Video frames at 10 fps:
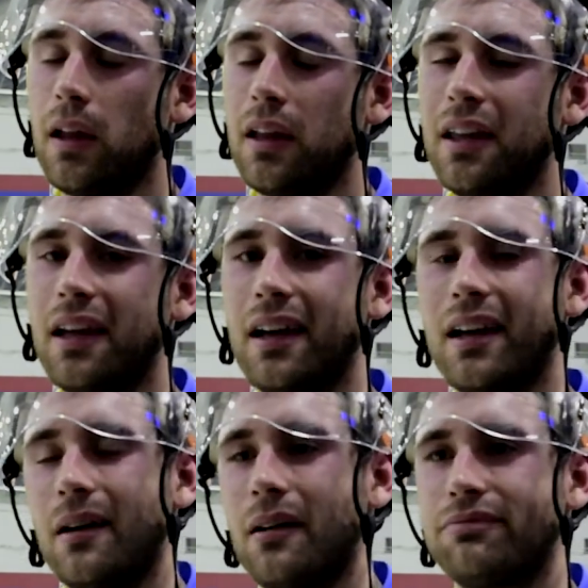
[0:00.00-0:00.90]

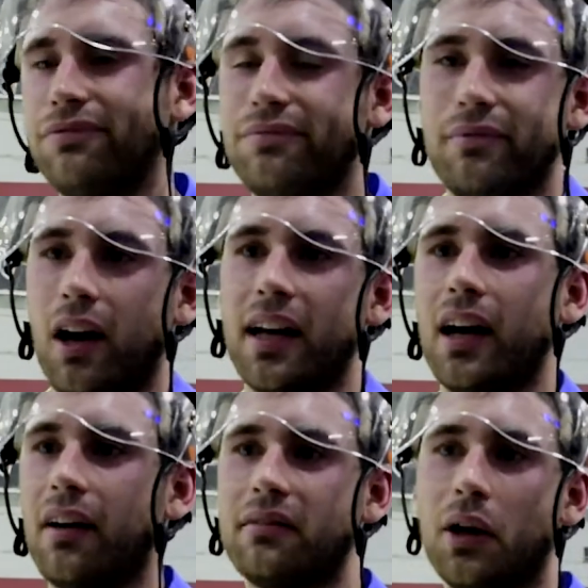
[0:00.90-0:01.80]
Yeah,
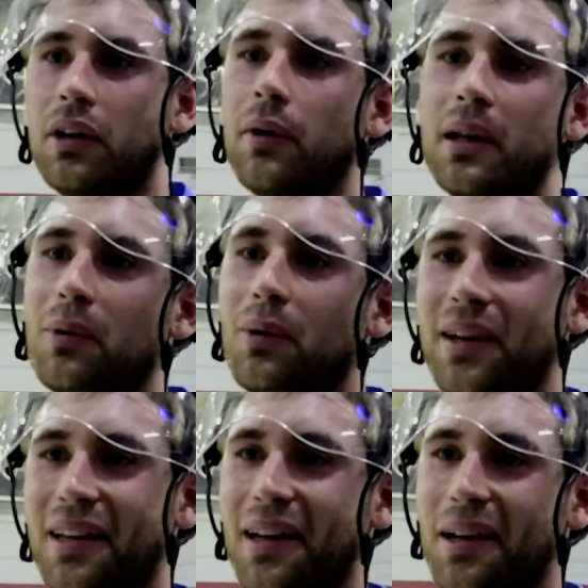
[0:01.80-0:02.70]
I don't know anymore
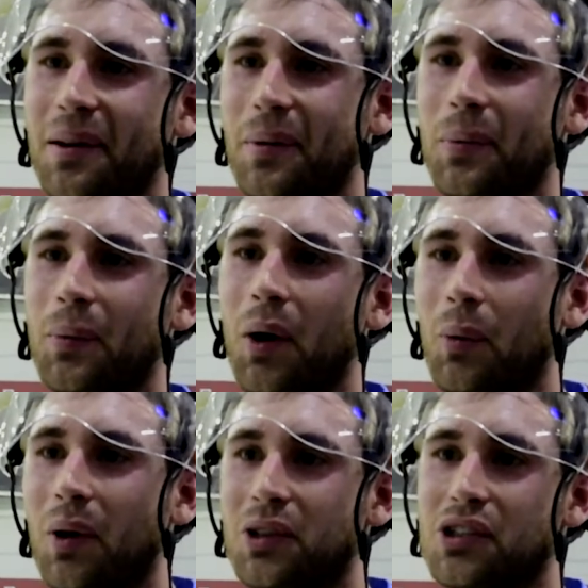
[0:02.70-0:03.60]
whether
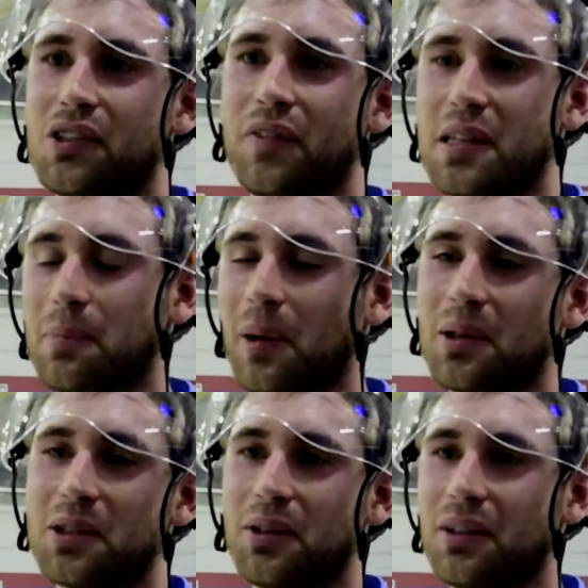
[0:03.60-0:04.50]
what justifies a
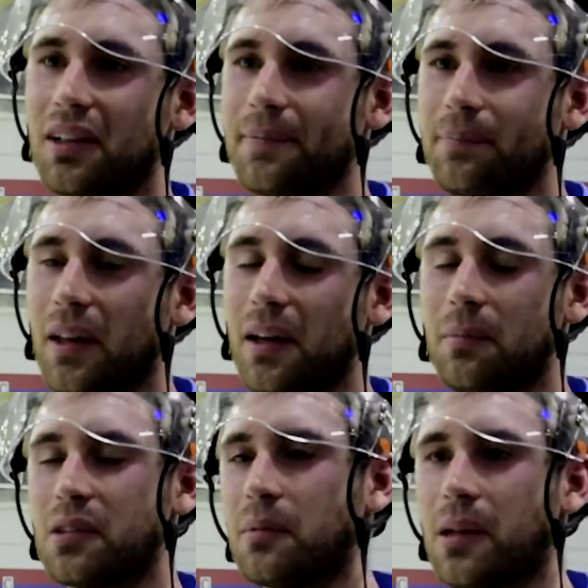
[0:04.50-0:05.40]
penalty shot or not.
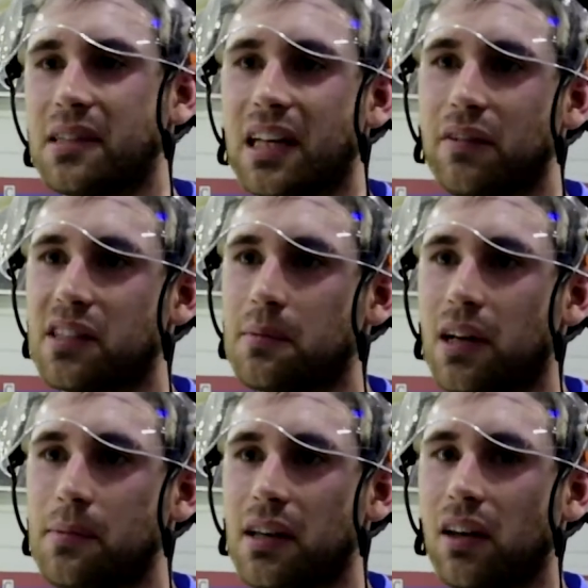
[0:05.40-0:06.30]
Sometimes they're given,
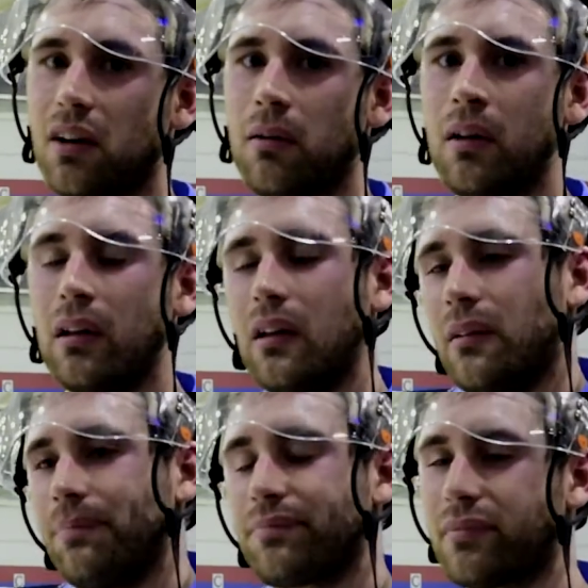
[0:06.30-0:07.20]
sometimes they're not.
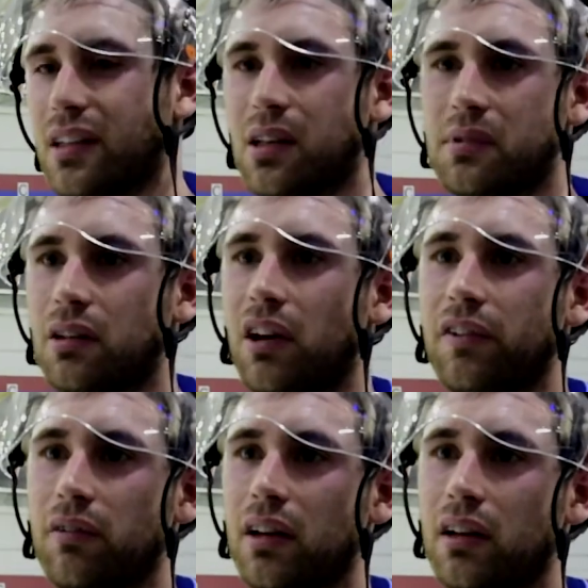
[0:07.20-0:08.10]
That's up to the
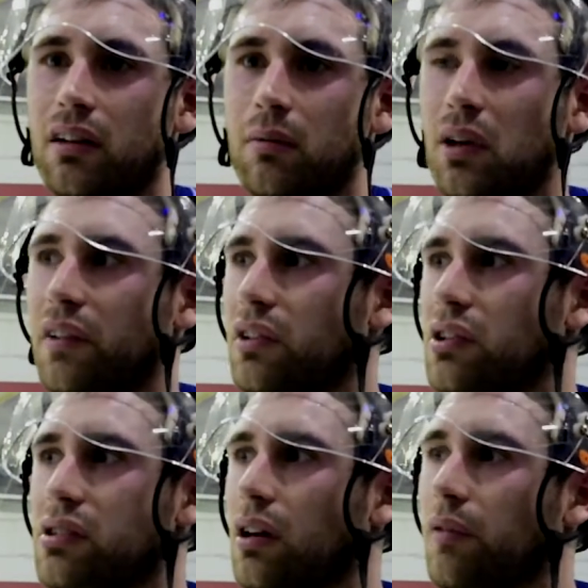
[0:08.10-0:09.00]
referee, and we'll have to
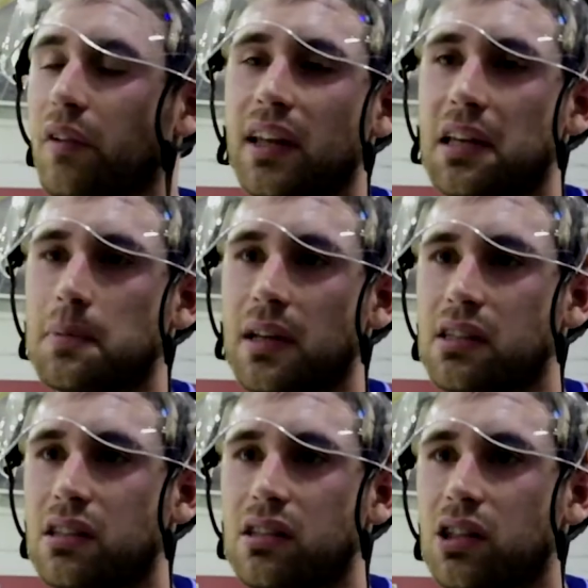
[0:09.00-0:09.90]
just hopefully he explains
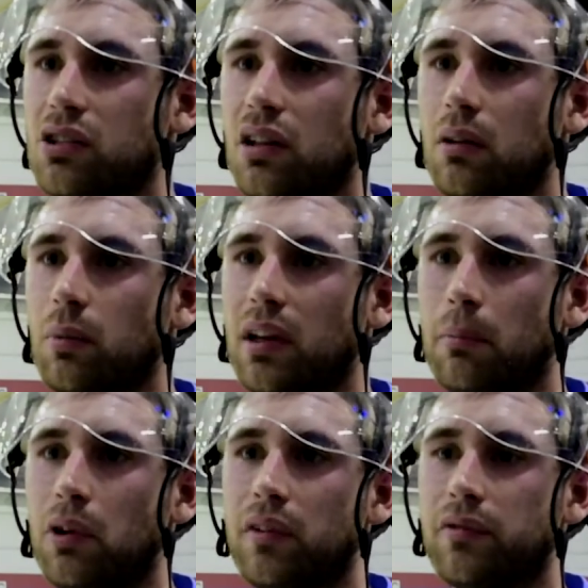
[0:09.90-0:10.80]
his decision, and we can
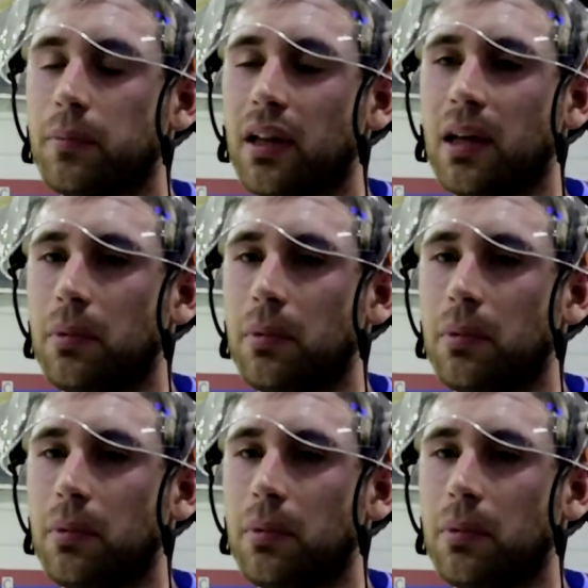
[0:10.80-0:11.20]
move on from there.